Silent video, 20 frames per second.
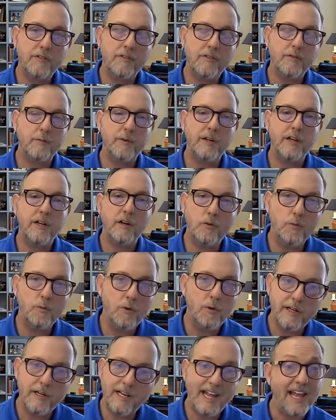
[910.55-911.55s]

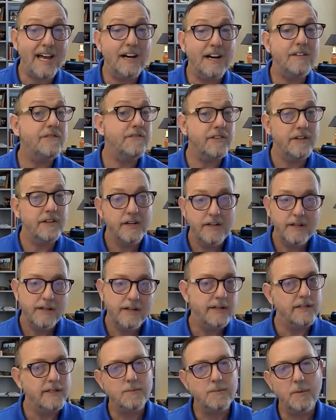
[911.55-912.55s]
301F
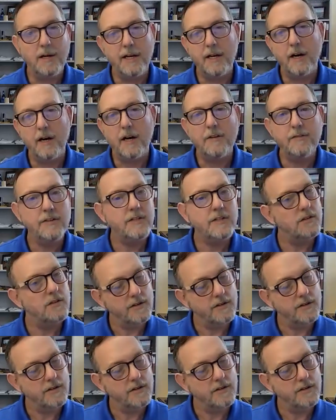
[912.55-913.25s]
is my office.